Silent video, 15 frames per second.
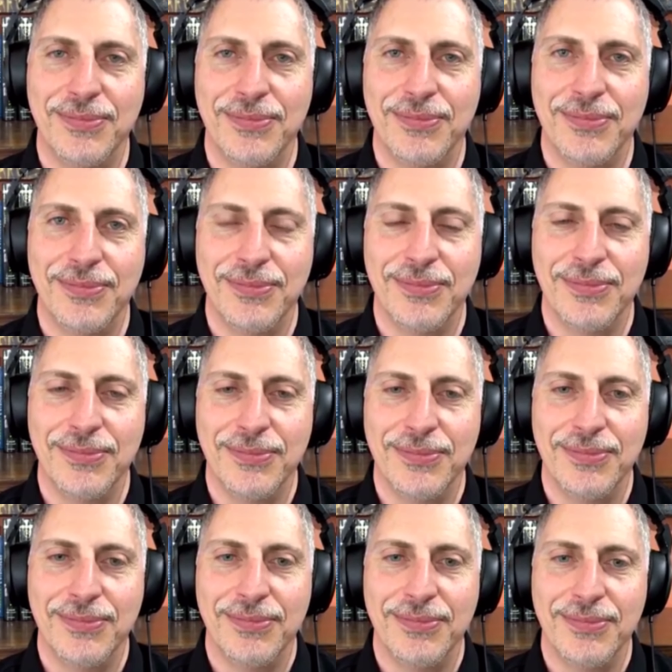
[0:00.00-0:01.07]

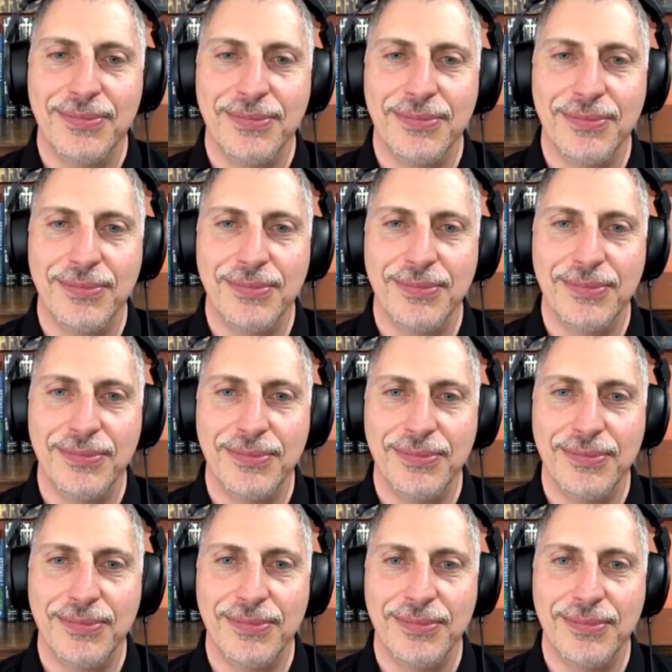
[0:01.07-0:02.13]

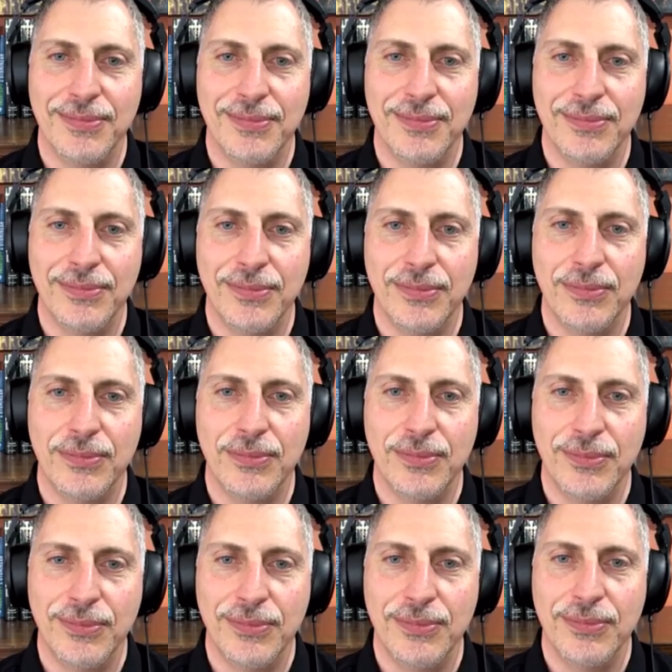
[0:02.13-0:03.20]

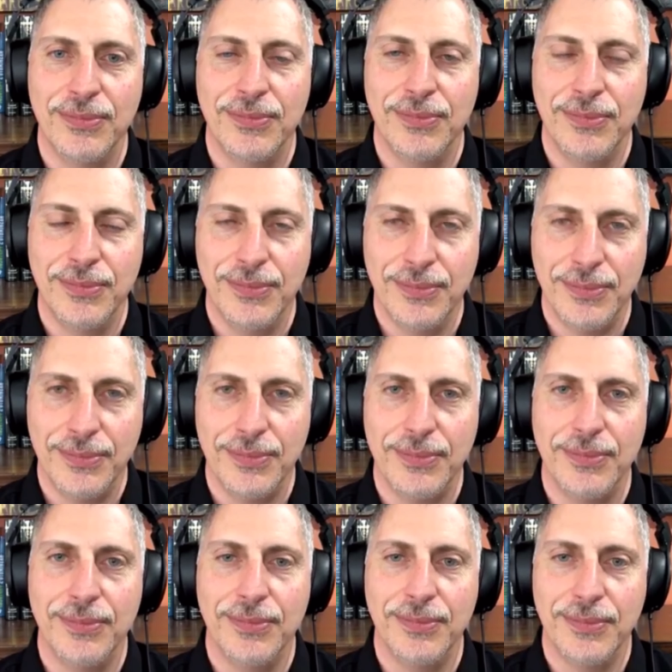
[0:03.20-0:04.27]

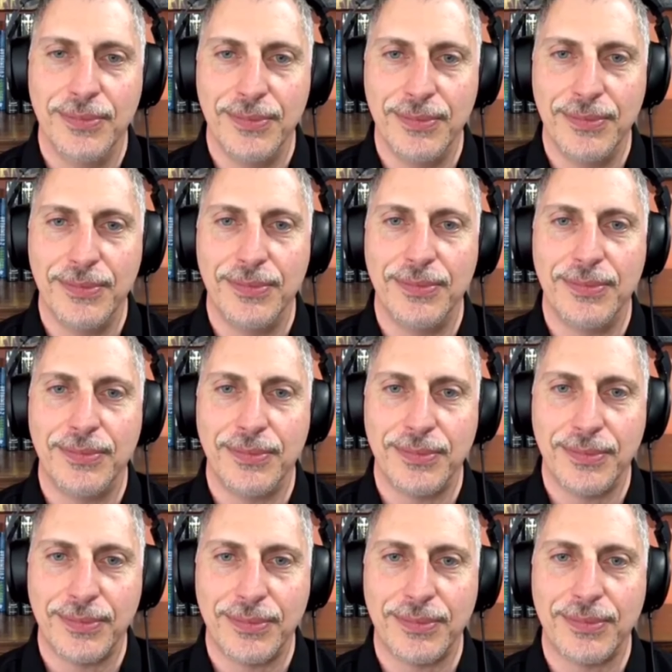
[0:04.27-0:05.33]

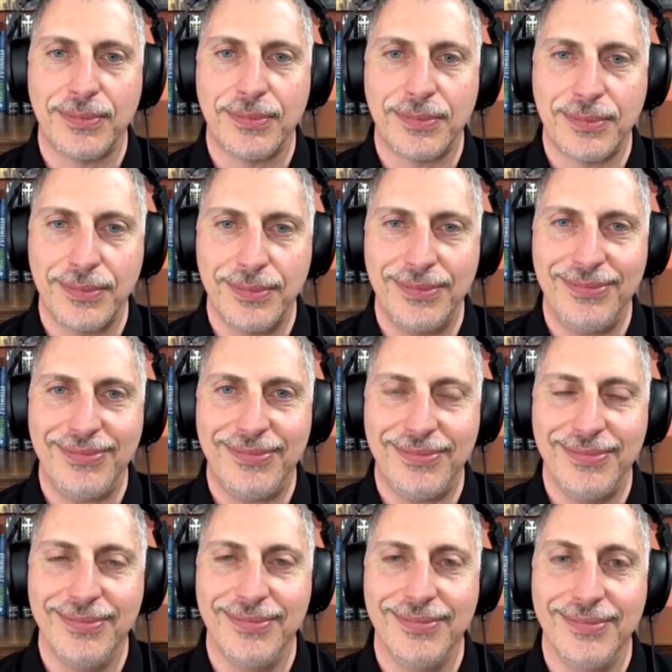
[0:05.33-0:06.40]

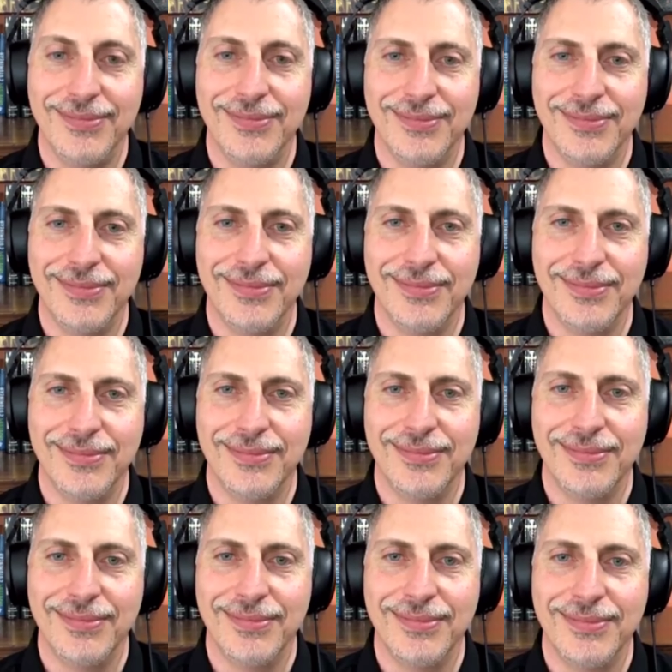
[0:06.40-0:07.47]

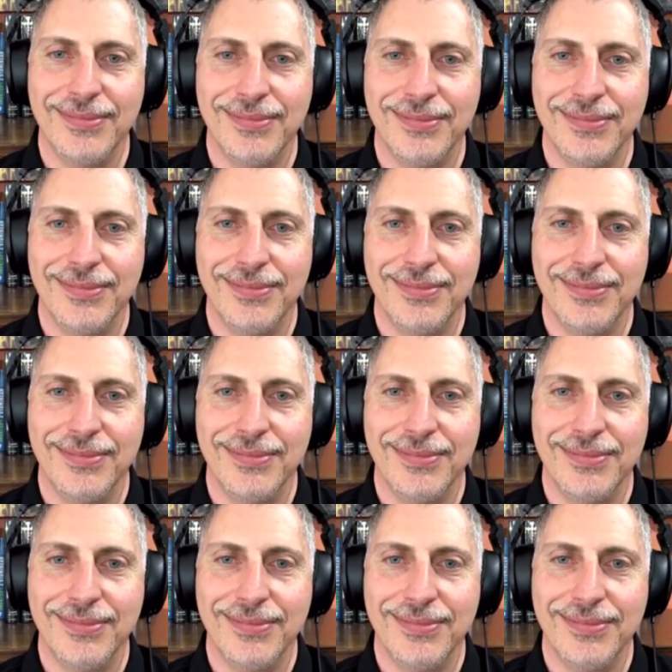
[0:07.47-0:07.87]
[no speech]